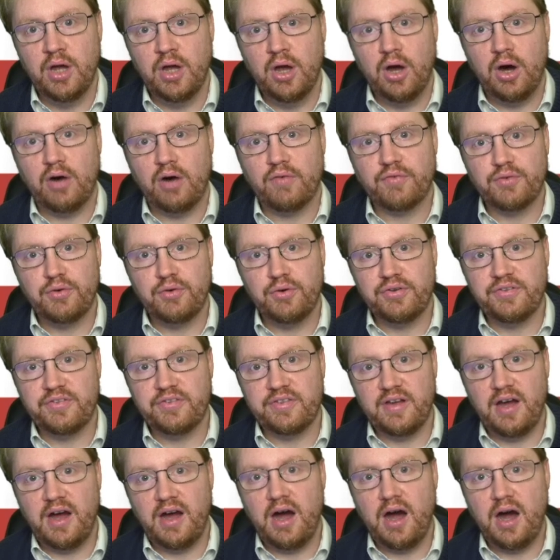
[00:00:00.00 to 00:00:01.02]
of course, the
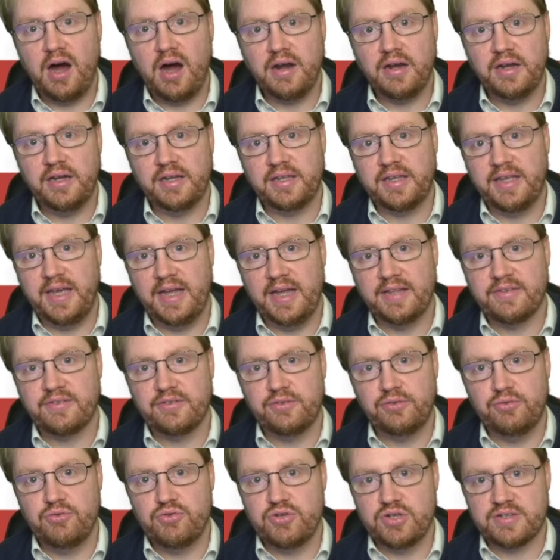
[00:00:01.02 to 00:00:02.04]
harder it gets
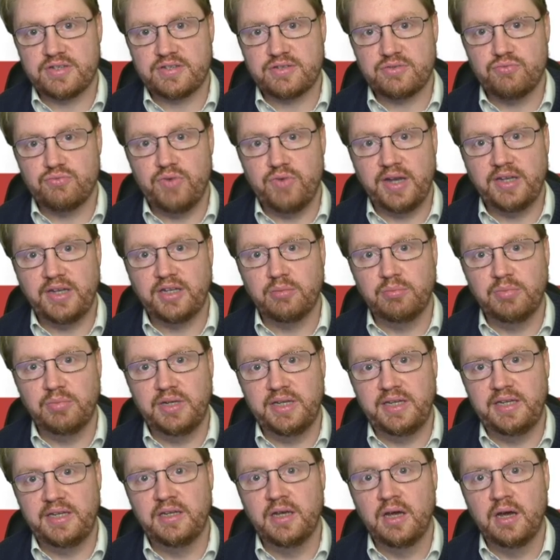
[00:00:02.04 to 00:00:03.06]
to just
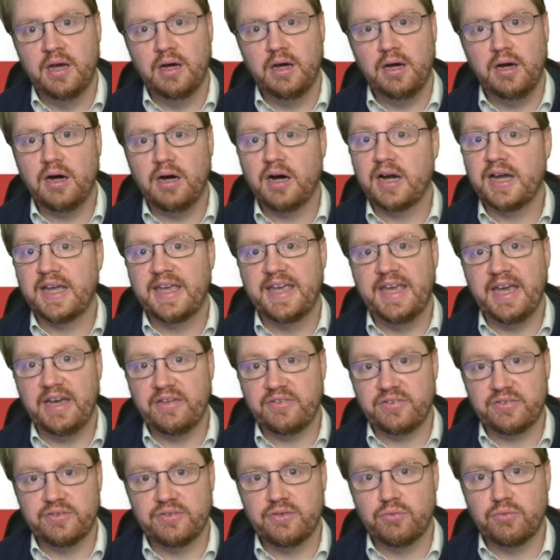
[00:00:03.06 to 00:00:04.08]
randomly
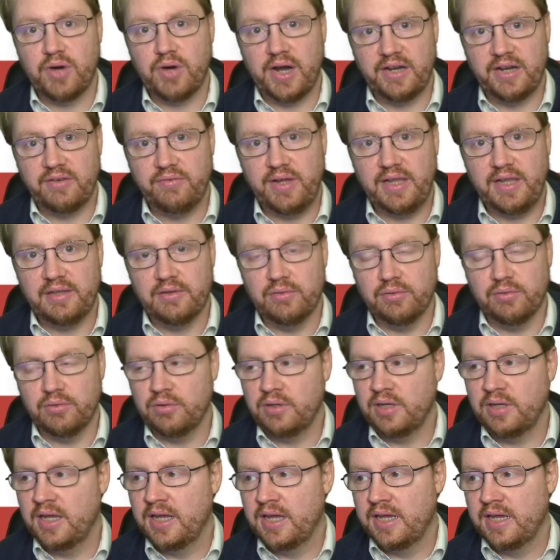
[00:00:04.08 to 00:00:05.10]
guess the right value.
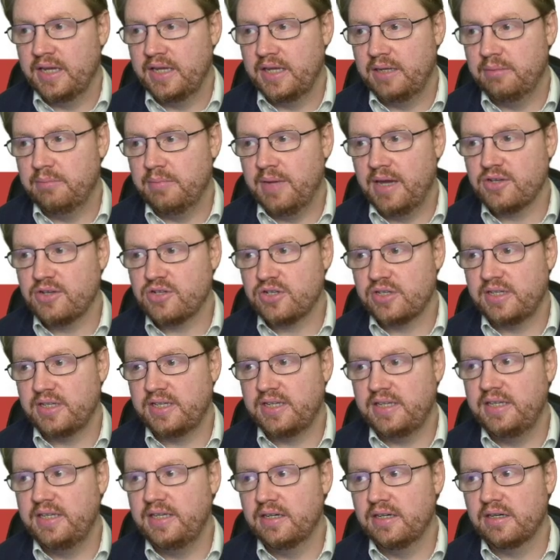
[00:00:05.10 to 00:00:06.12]
Imagine
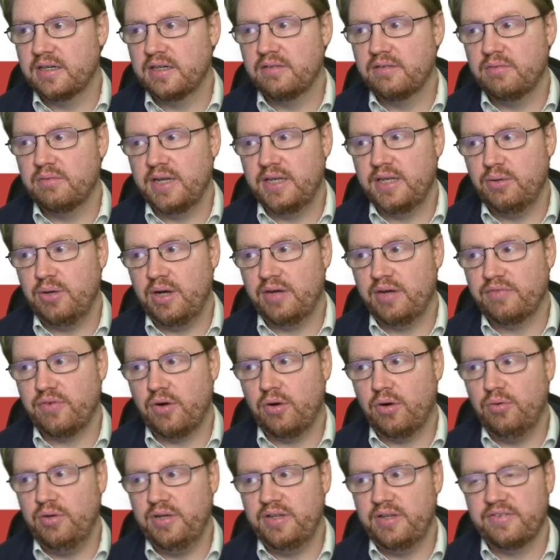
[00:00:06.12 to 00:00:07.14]
here, when you have
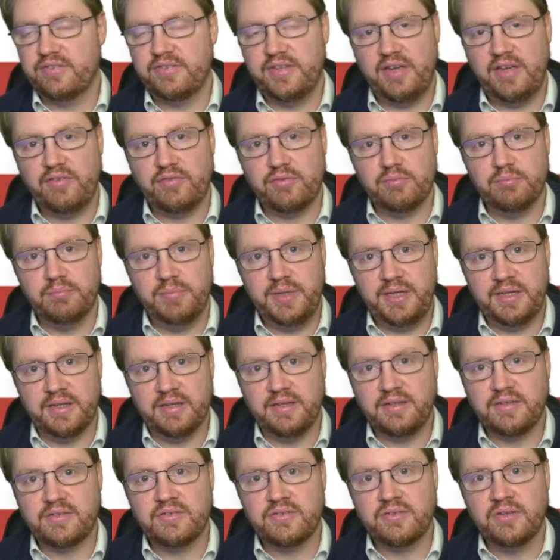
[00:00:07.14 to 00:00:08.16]
only 7
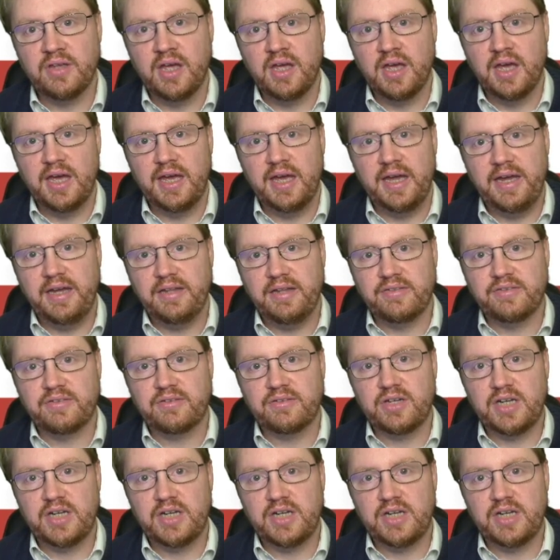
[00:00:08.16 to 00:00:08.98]
bits, it's